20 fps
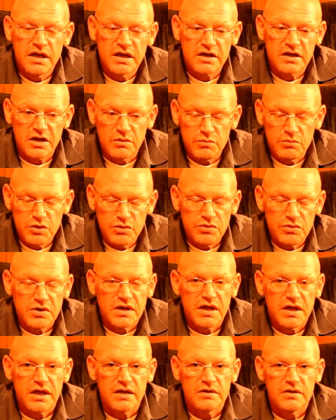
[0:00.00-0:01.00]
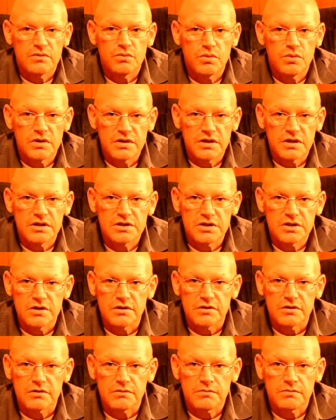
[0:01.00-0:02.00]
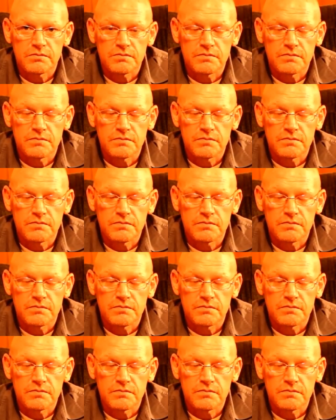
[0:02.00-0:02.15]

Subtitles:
and communicate with each other.